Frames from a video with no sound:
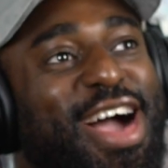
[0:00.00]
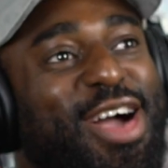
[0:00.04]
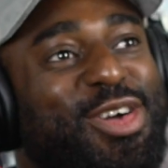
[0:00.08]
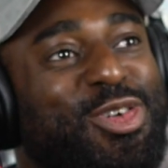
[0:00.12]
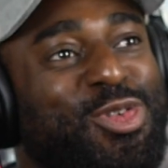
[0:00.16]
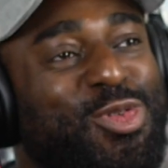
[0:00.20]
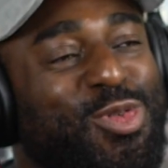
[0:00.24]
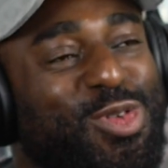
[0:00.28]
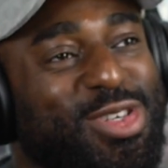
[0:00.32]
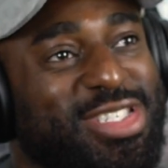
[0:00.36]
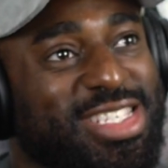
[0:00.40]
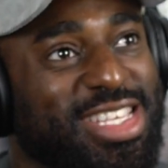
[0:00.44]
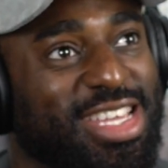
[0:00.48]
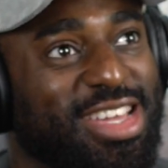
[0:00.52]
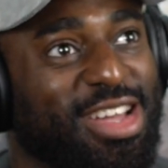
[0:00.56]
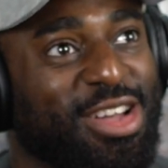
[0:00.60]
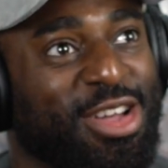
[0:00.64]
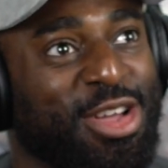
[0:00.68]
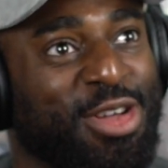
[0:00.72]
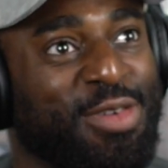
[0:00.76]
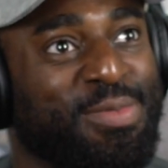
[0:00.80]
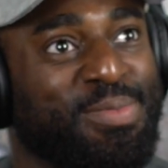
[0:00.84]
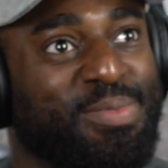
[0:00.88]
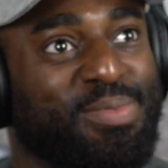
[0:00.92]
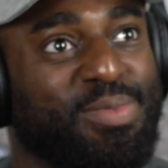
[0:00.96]
Who was it?
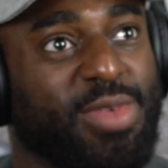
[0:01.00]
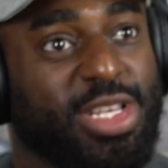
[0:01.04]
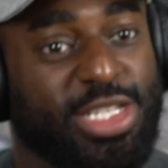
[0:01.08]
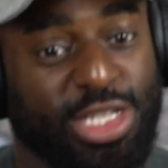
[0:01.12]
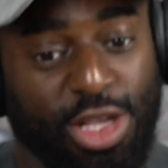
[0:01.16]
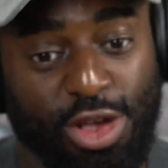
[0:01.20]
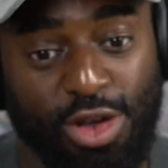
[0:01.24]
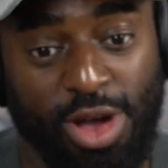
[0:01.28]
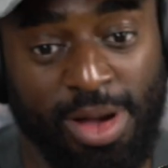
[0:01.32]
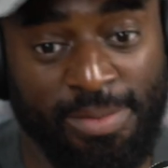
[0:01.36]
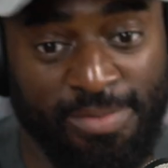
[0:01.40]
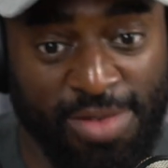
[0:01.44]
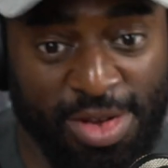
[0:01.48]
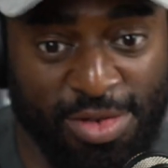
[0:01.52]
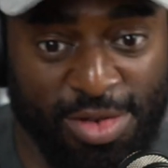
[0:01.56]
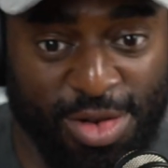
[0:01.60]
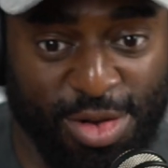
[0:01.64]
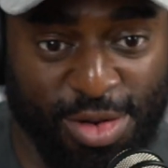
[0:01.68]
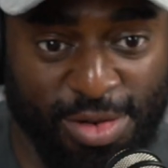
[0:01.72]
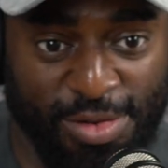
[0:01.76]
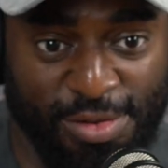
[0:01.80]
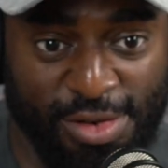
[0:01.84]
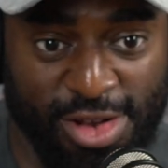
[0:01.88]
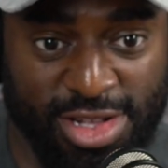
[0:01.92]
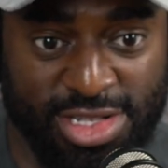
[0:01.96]
So I'm very
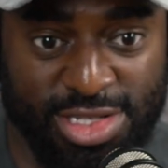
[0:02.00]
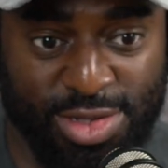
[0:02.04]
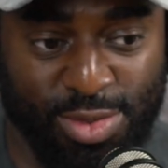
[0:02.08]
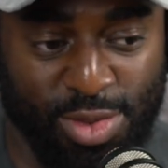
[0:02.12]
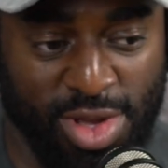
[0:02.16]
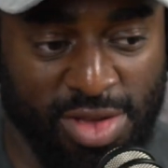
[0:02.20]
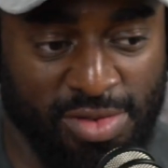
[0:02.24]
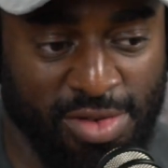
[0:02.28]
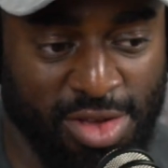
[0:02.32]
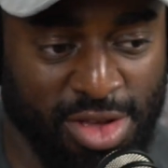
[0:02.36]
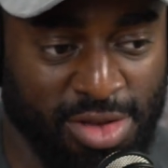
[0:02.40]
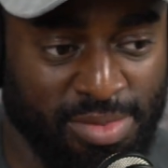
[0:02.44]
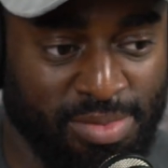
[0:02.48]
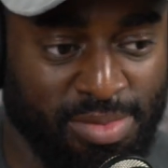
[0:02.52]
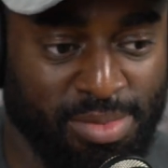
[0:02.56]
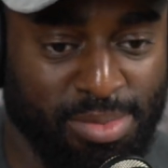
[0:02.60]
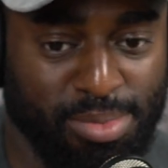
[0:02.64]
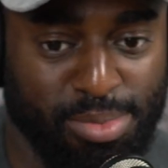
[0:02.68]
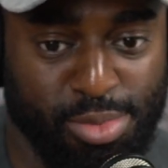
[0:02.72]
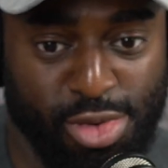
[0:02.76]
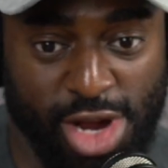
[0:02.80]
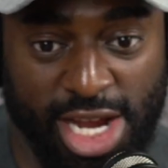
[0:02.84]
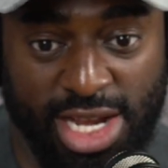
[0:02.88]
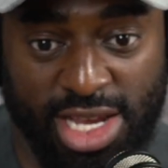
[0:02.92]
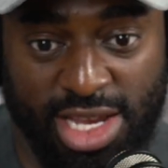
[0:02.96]
good friends with
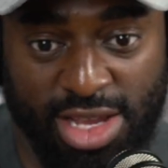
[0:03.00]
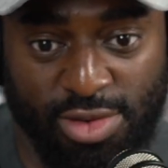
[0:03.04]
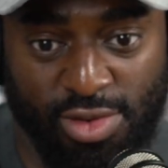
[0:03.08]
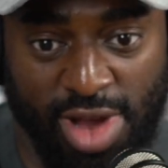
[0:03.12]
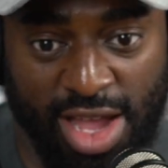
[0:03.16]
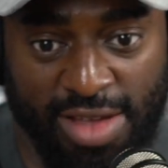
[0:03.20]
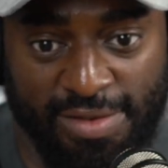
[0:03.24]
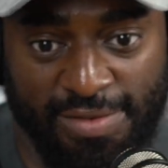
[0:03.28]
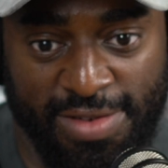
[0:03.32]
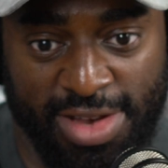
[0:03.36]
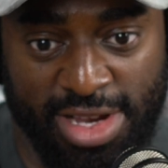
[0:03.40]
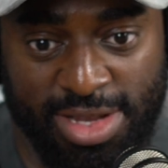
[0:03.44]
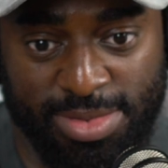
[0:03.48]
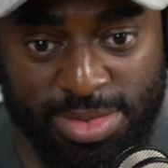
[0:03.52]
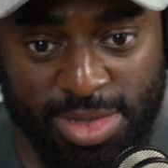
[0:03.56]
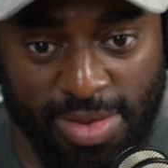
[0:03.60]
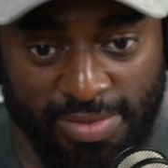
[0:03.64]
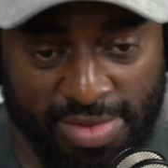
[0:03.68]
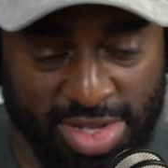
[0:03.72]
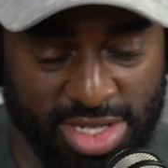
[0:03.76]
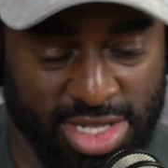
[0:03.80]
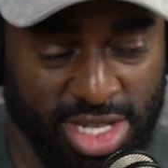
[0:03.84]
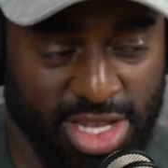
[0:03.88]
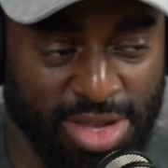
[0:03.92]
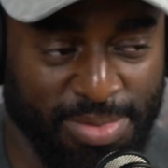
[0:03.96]
Bradley Wright Phillips,
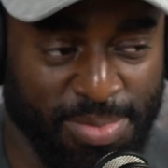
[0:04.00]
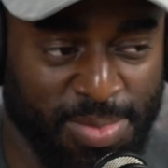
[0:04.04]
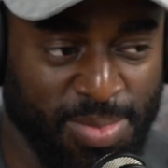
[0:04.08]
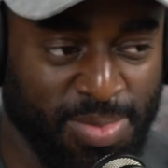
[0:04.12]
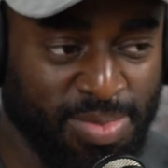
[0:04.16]
obviously,